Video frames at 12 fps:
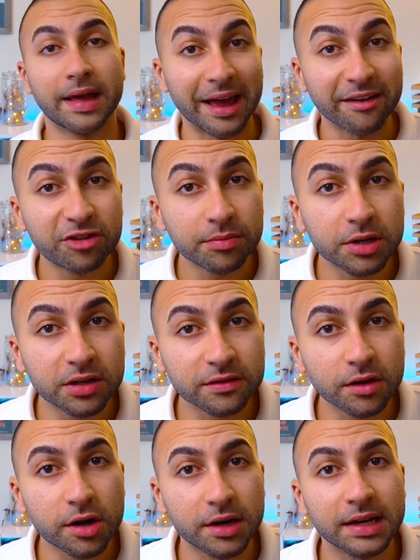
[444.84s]
"Every bit of
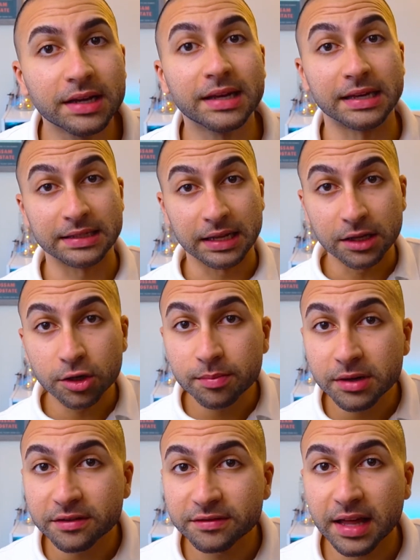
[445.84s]
learning is a little
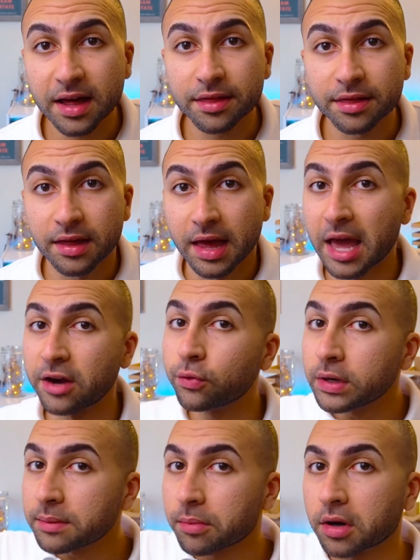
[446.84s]
bit of death and
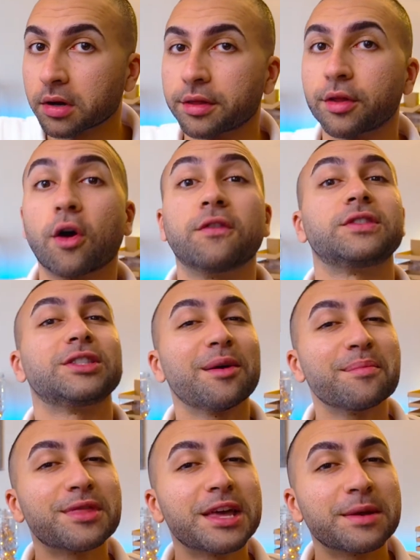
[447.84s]
rebirth of
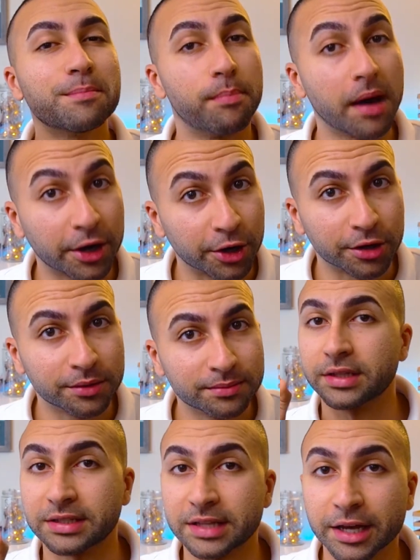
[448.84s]
something better."
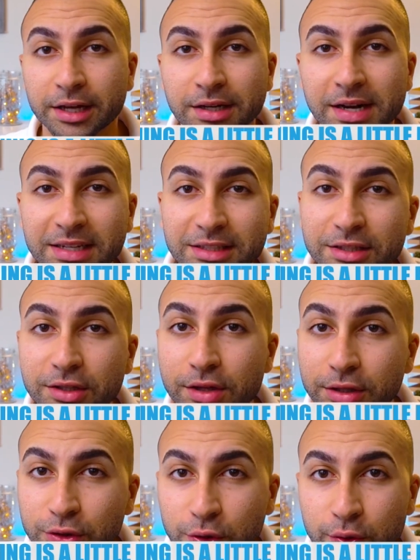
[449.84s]
To stay connected to
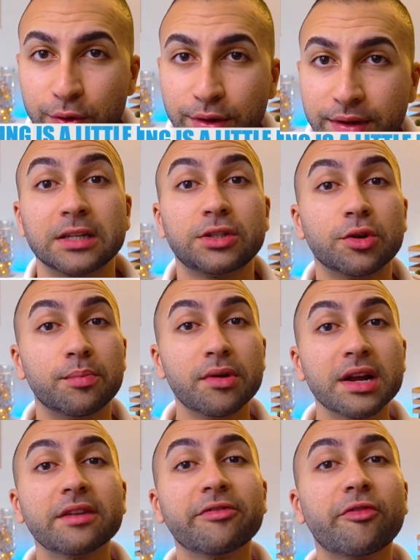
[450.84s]
the truth is to
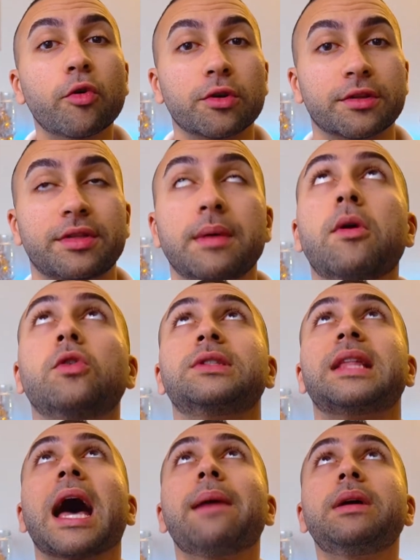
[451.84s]
bring forth the most
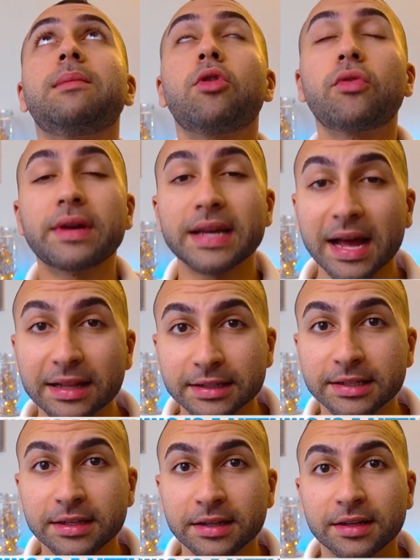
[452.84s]
habitable
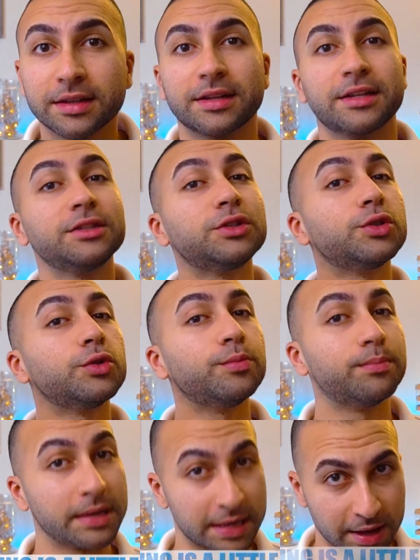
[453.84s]
reality into
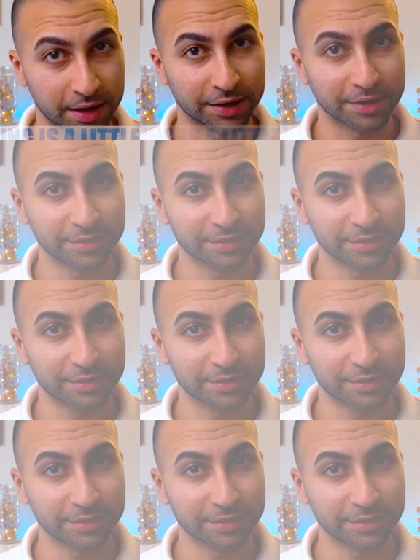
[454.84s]
being.